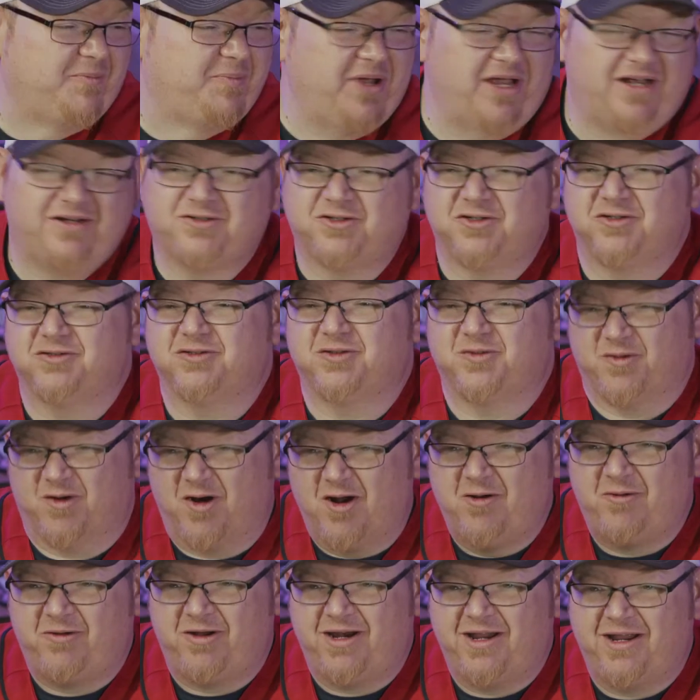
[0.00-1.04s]
pitchers
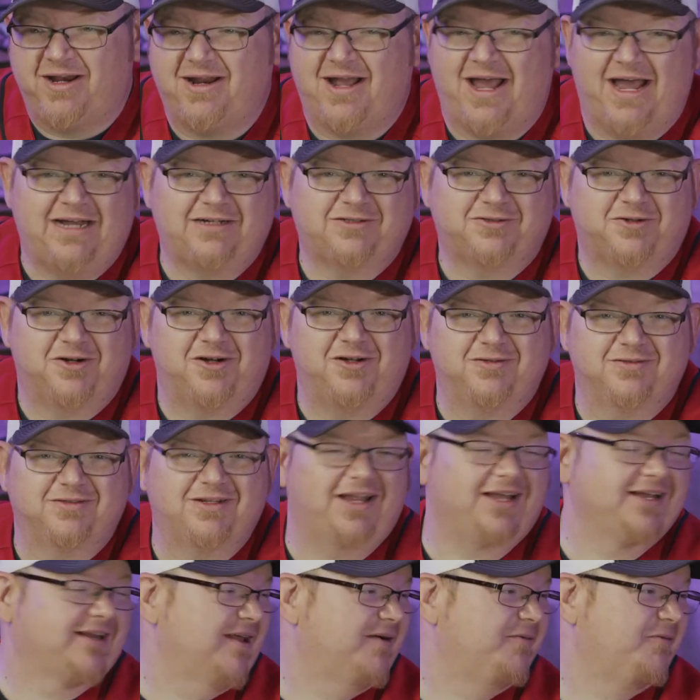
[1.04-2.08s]
throwing at Astros
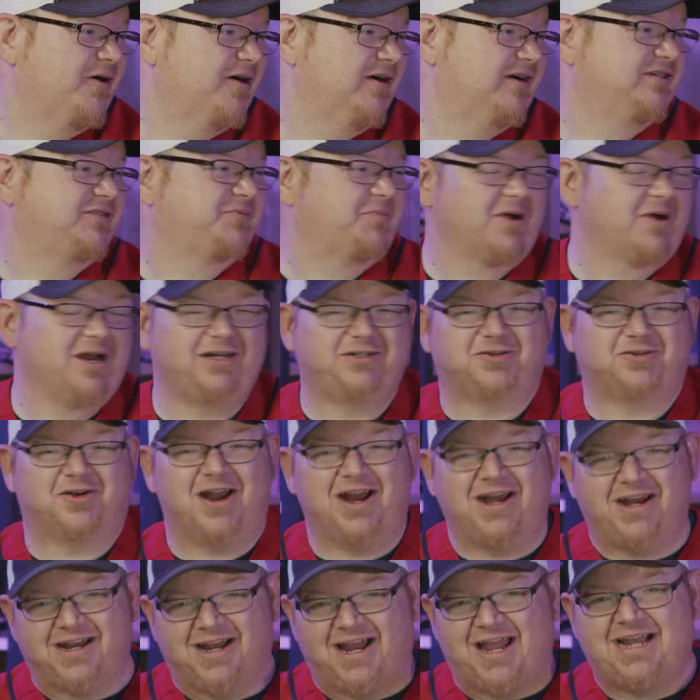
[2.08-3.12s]
like they were in spring
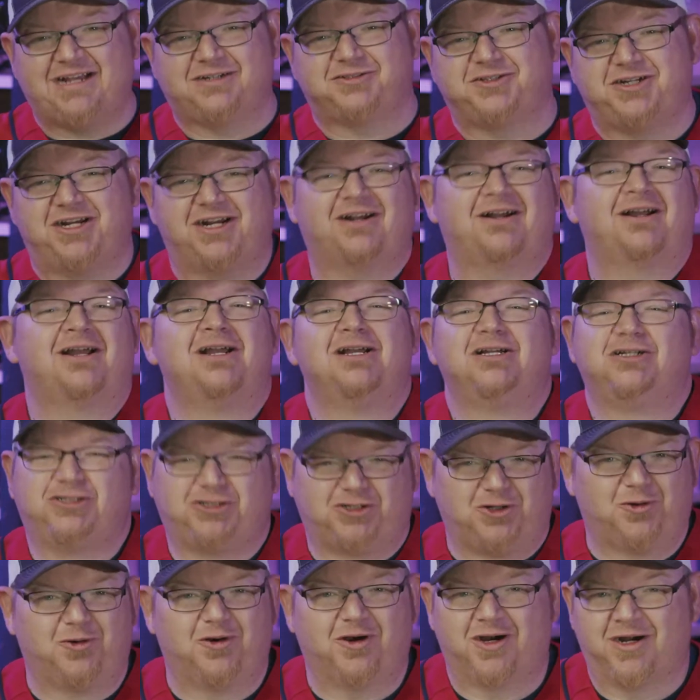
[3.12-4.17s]
training last year,
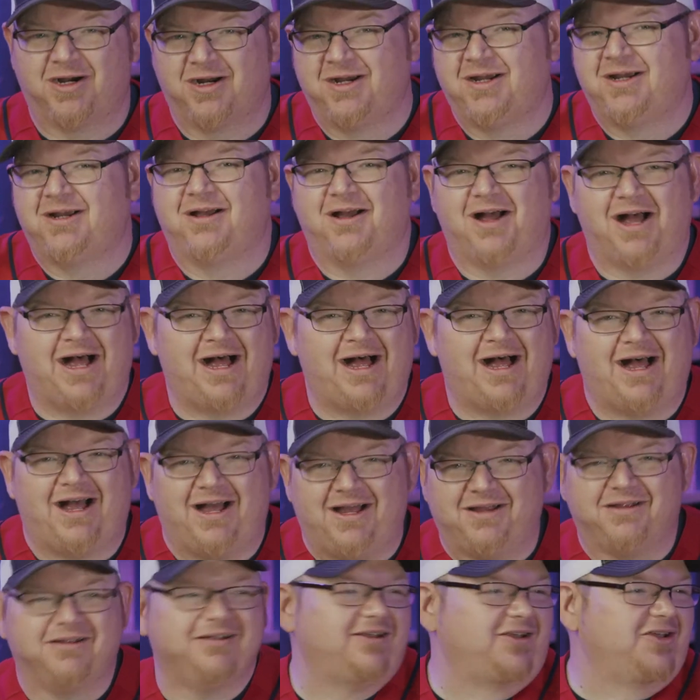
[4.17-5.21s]
sure.
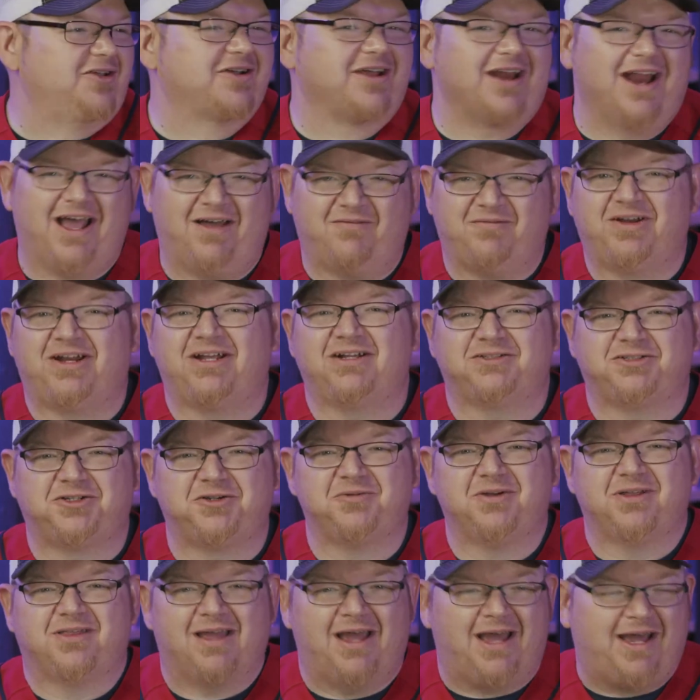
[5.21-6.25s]
You could have an issue
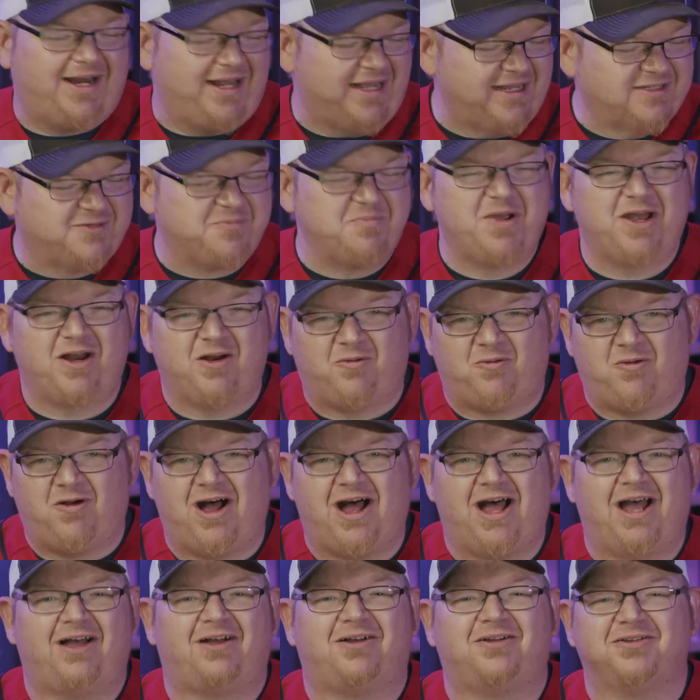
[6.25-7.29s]
with that. It's been a
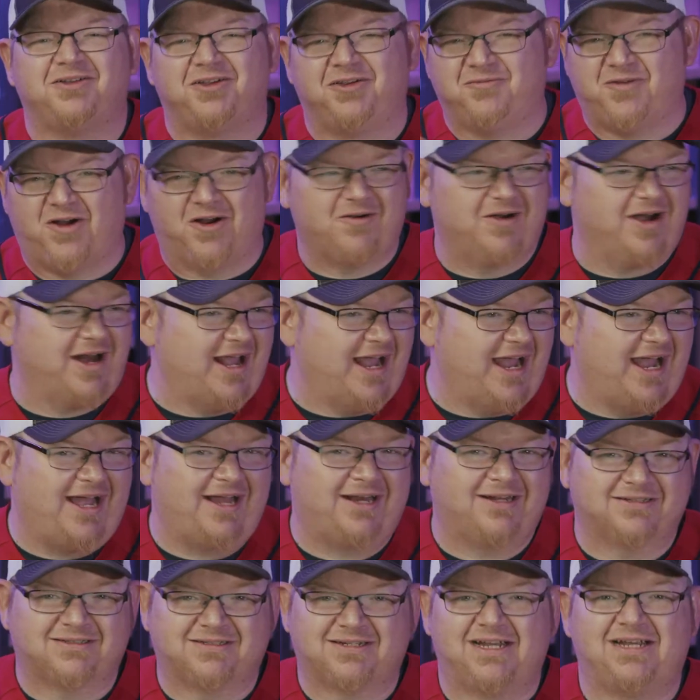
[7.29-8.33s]
while. You've already had
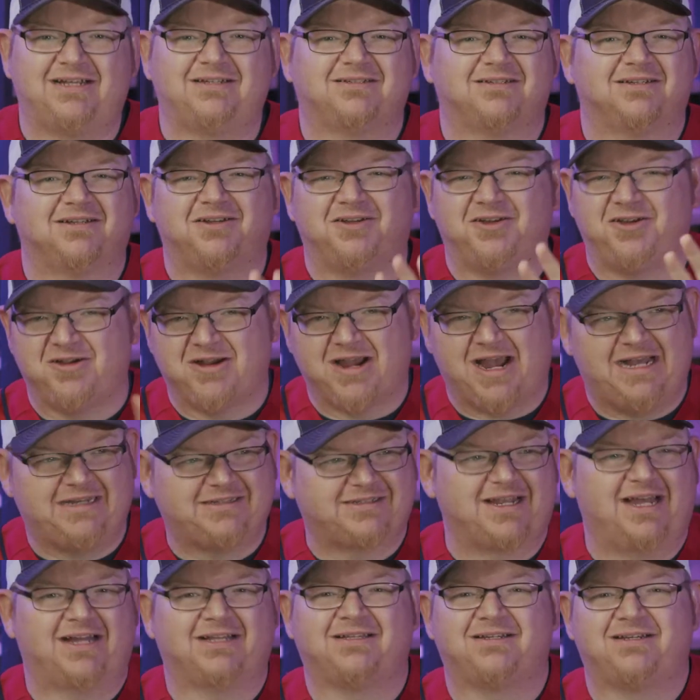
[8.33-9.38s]
a season. You guys
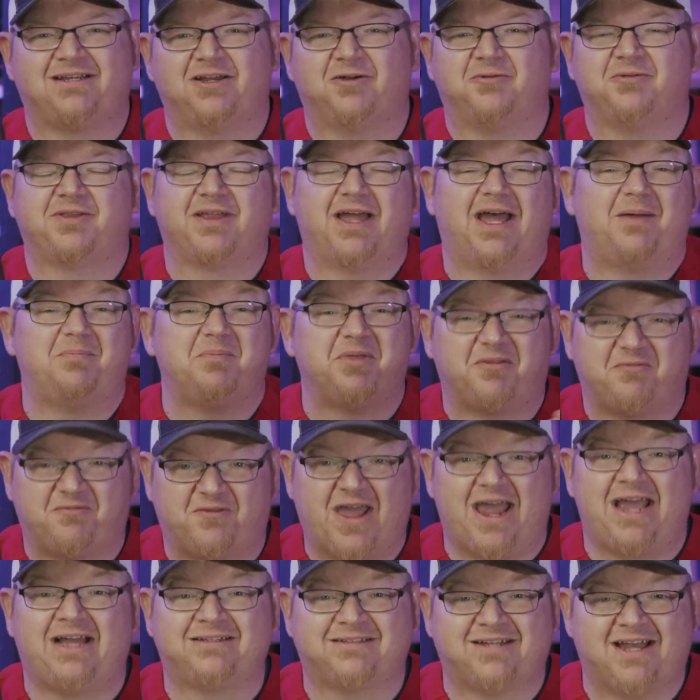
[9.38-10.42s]
got to deal with that. But the
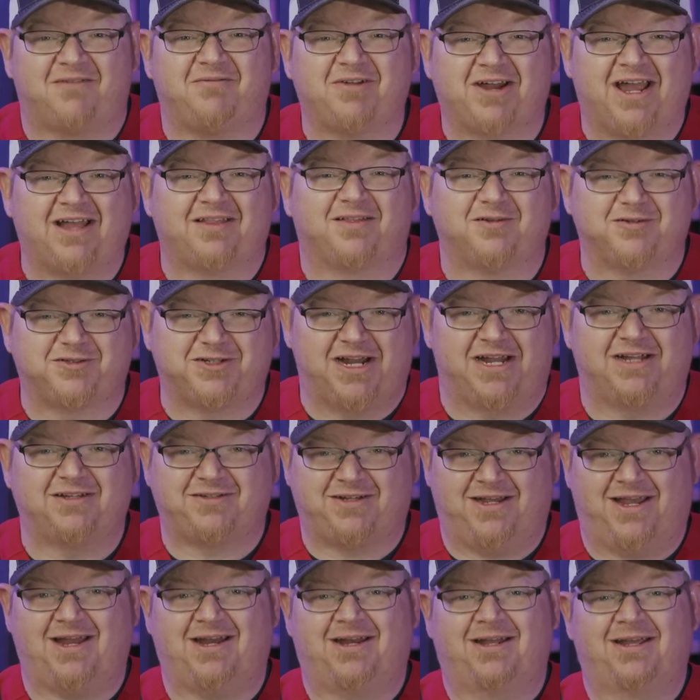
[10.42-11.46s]
fans haven't got their chance yet.